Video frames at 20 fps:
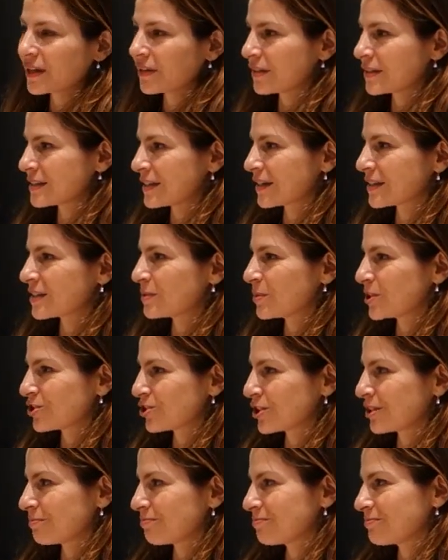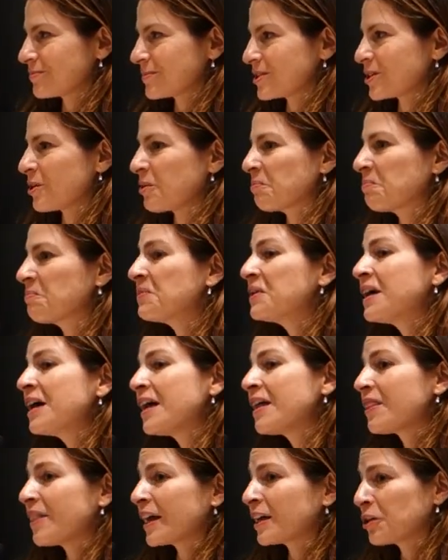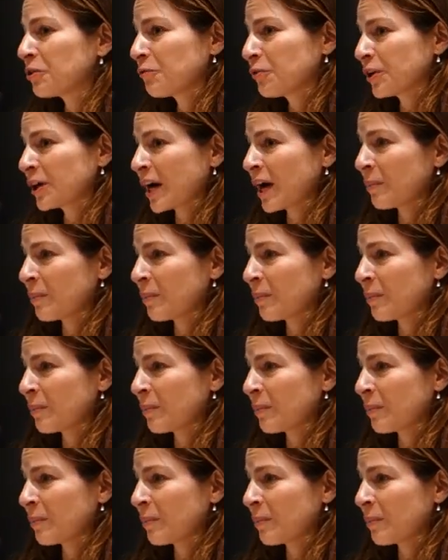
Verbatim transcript: in this exhibition. So, thank you for